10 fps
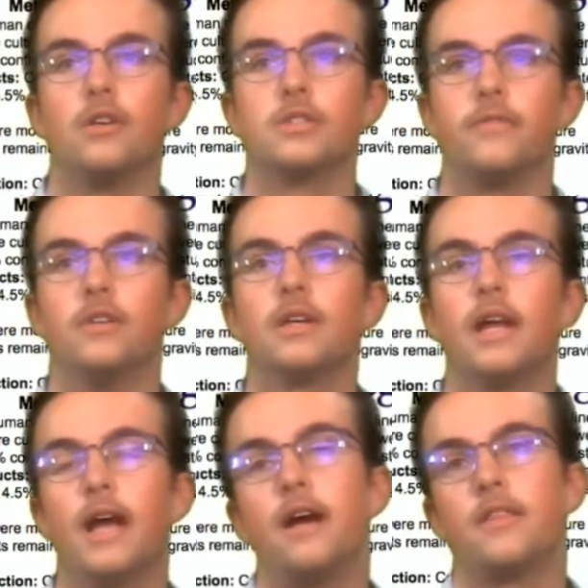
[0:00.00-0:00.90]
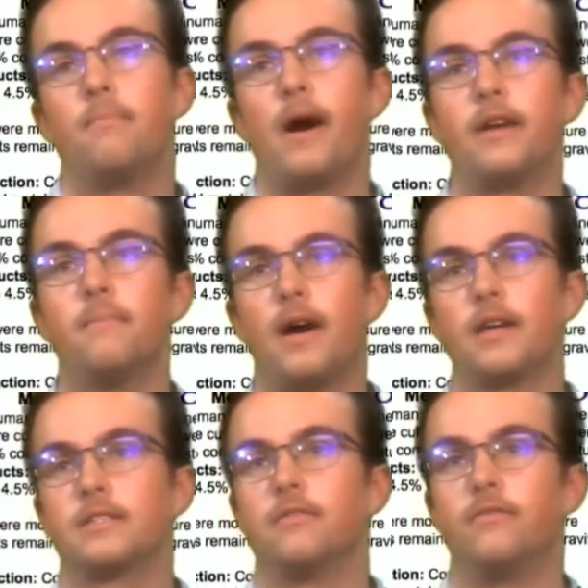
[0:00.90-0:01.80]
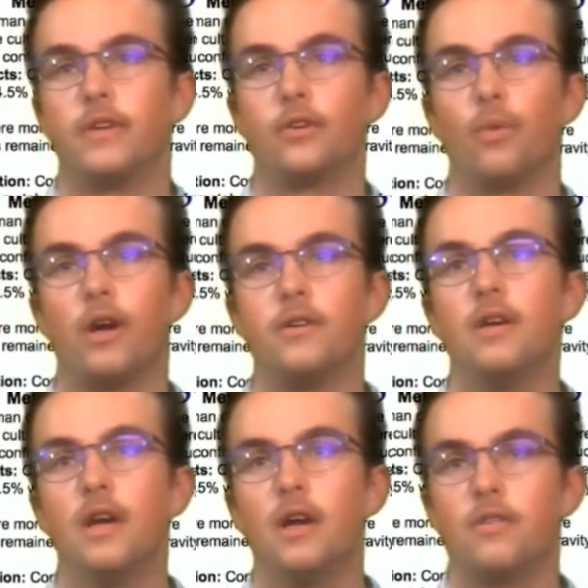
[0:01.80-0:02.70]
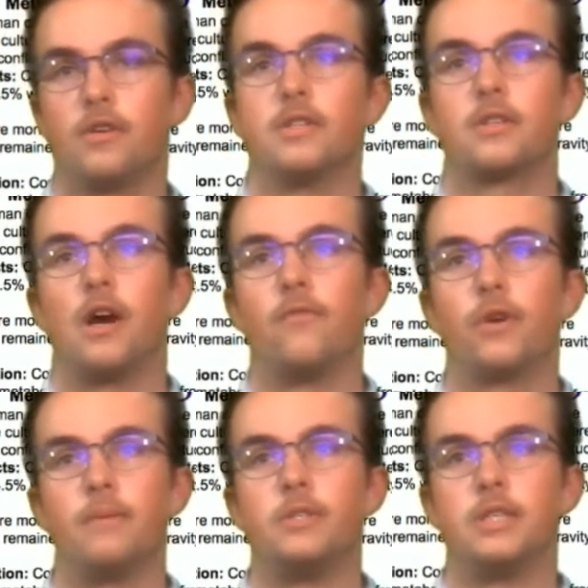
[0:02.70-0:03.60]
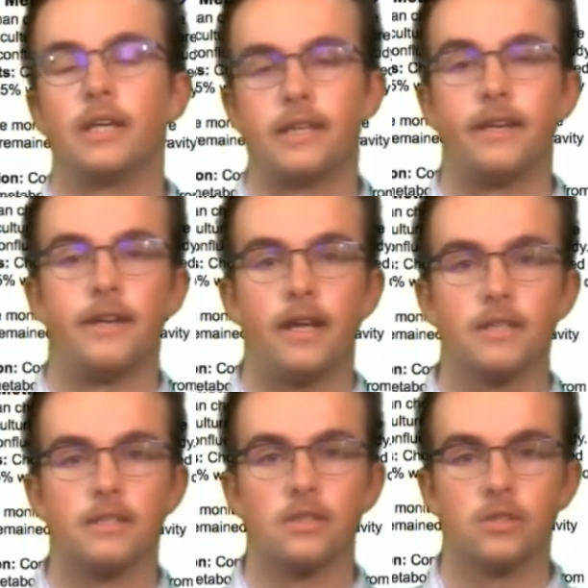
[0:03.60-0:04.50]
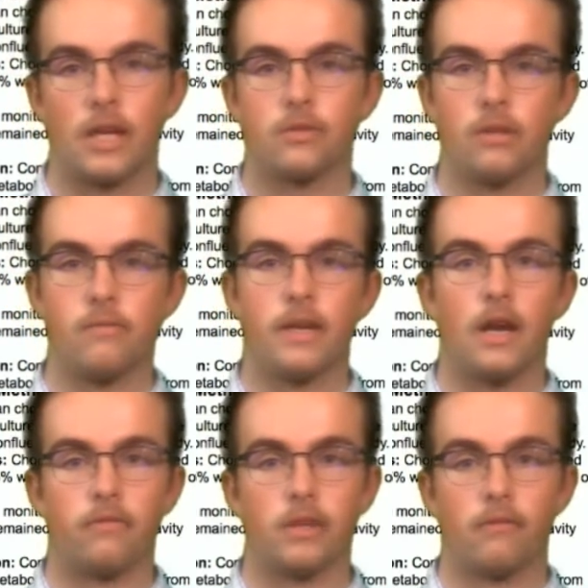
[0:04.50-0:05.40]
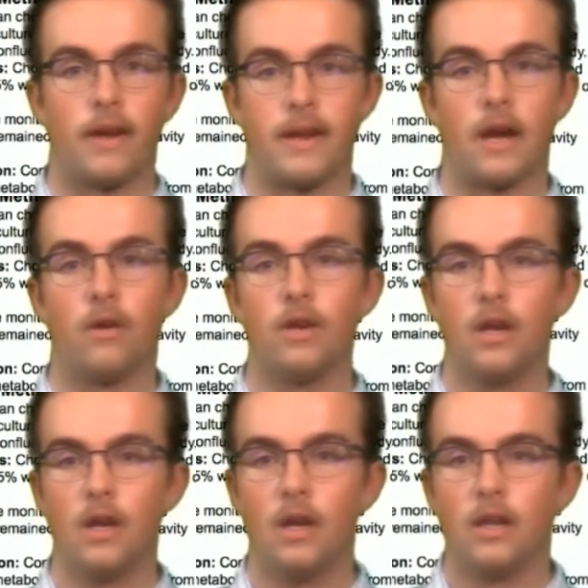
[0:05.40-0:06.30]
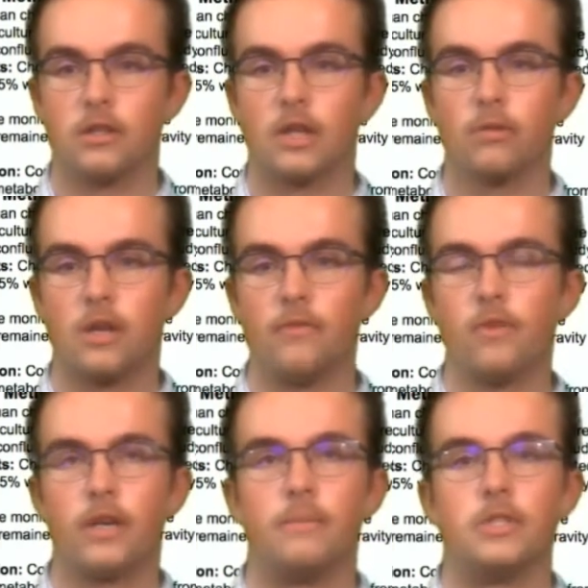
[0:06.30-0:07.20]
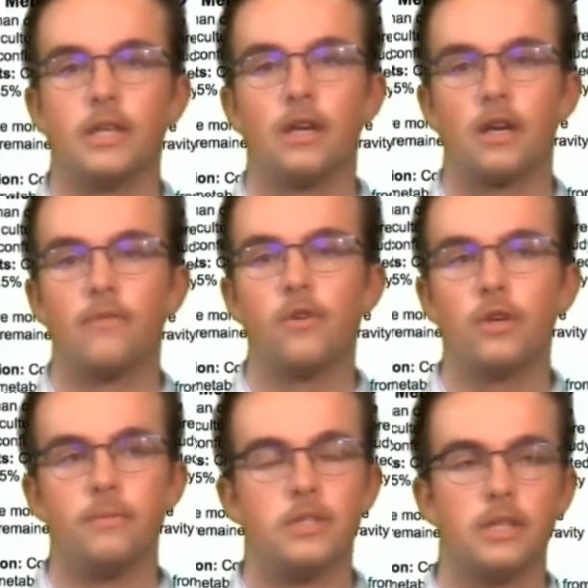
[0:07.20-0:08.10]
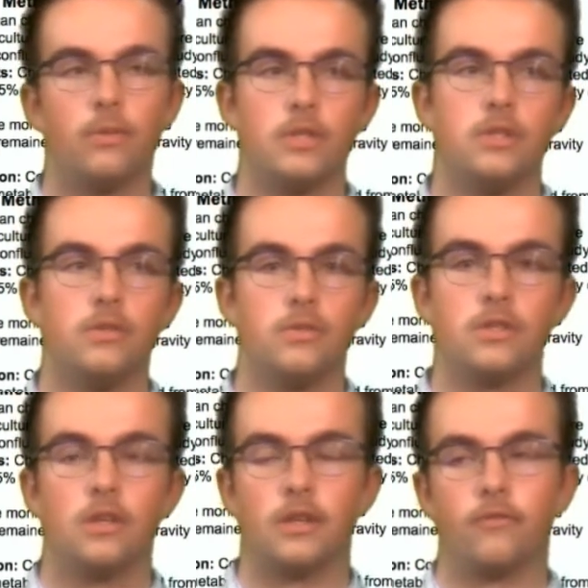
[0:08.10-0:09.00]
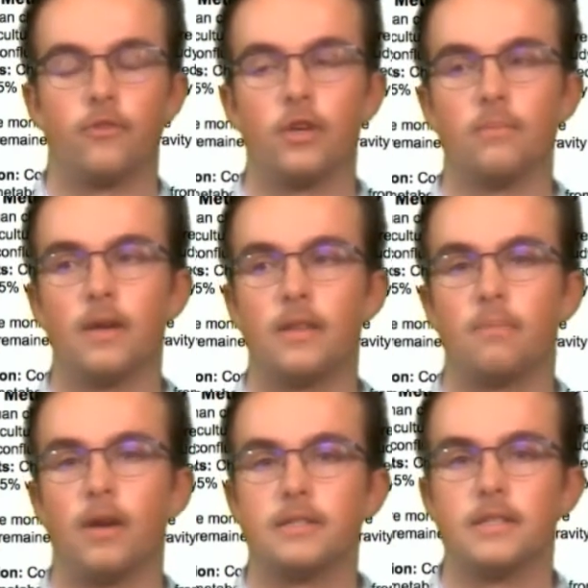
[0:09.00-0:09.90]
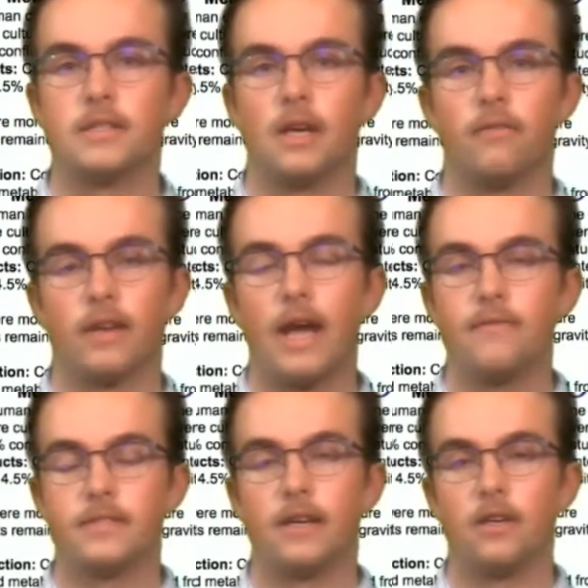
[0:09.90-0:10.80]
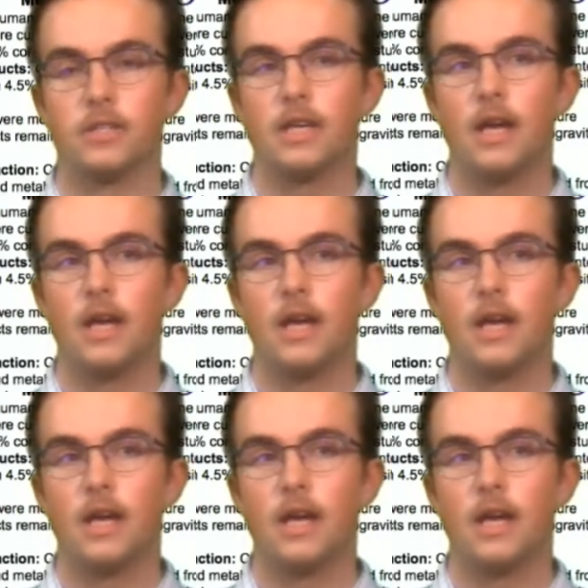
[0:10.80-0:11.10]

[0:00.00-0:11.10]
If you look at the bottom box of figure 1, there's confocal imaging and data analysis. So that's what I'm going to be covering right now. Let's start with confocal imaging. Confocal imaging was used to confirm the presence of live cells